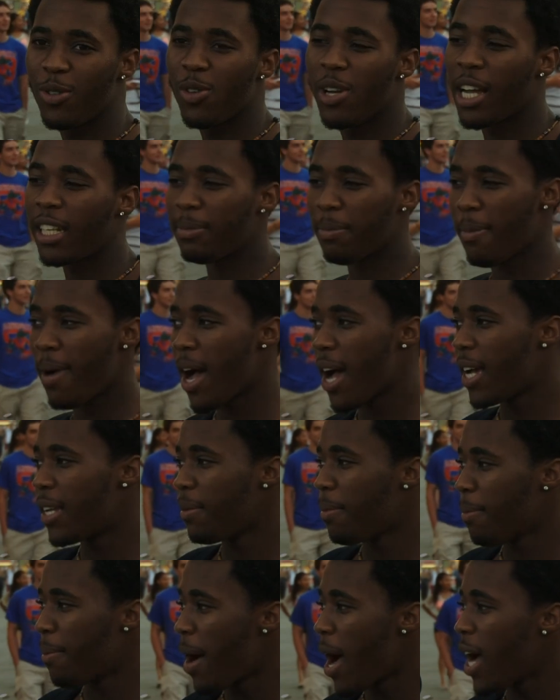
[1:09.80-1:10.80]
You got
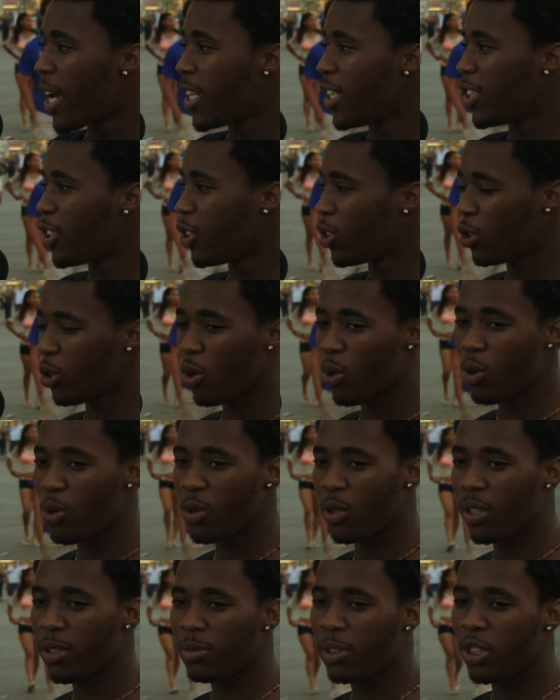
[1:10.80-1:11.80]
mind, body, and soul.
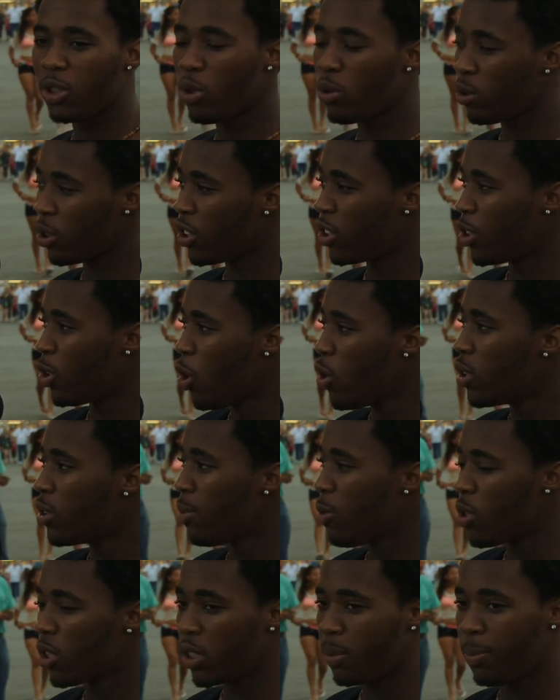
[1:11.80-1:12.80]
The soul is
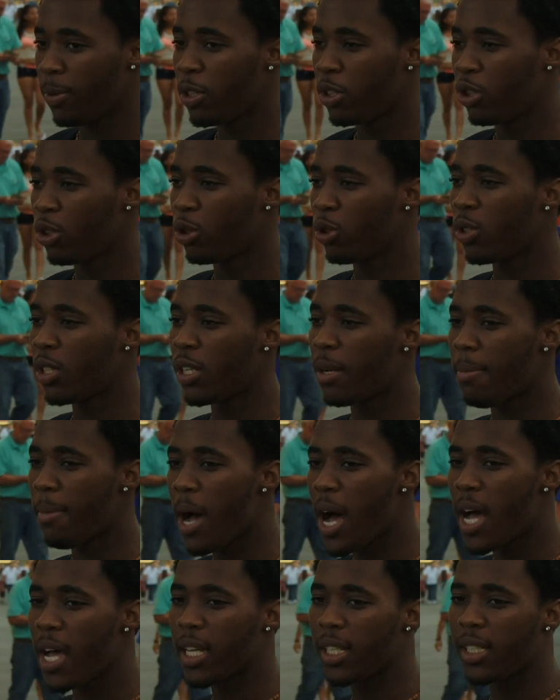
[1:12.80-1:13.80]
more spiritual than the
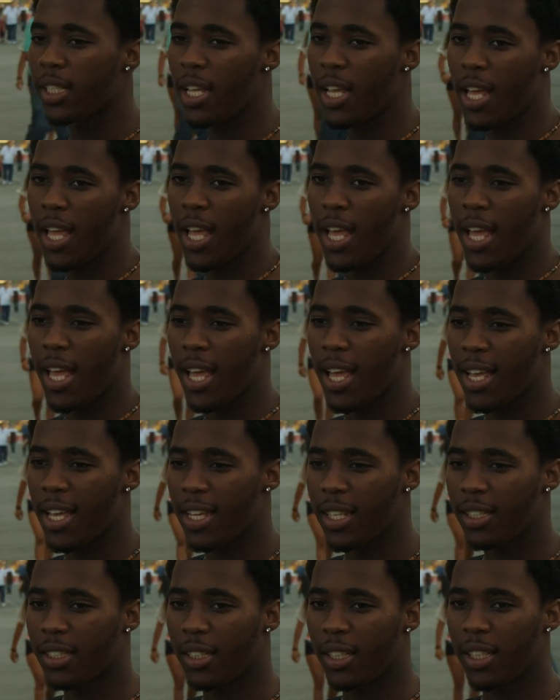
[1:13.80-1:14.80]
mind. And
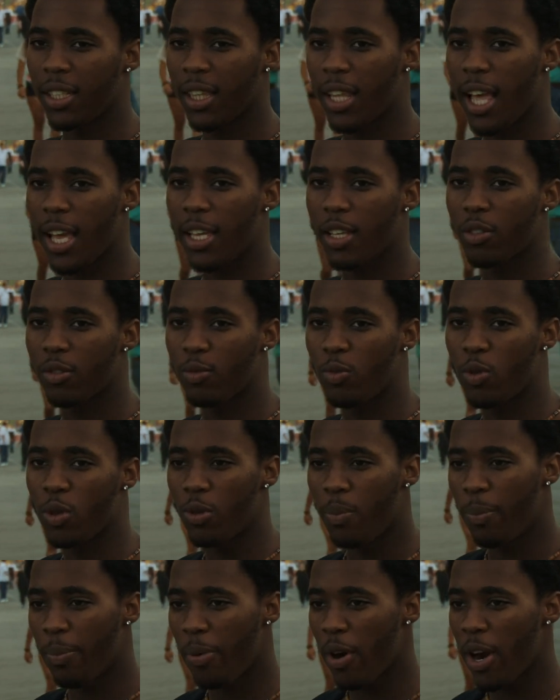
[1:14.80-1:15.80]
like when you
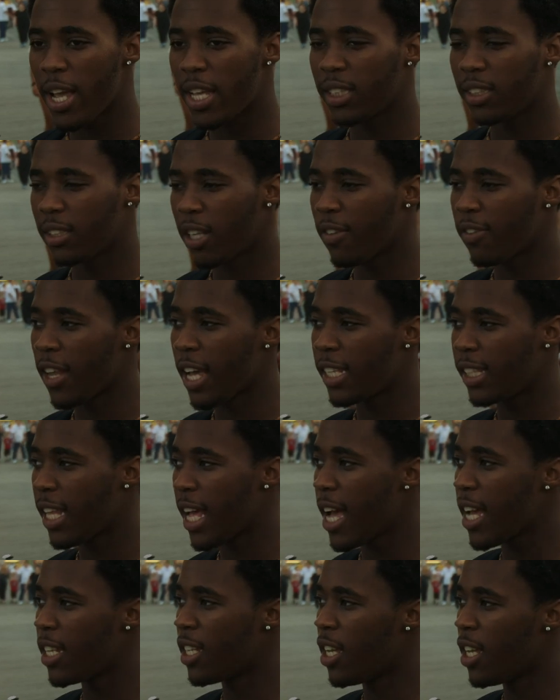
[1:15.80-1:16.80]
pray and stuff like
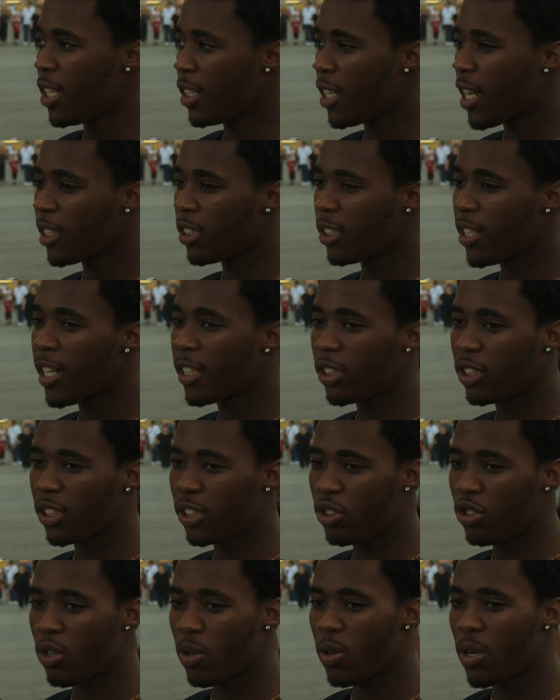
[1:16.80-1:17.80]
that, that's
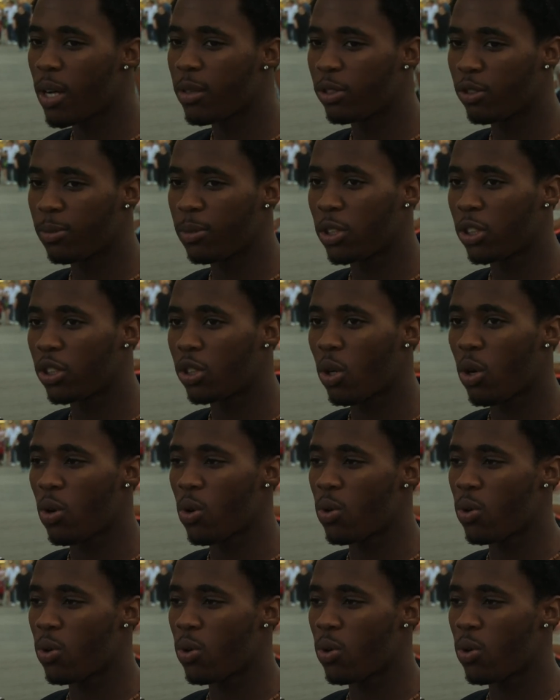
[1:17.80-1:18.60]
you know, comes from your soul.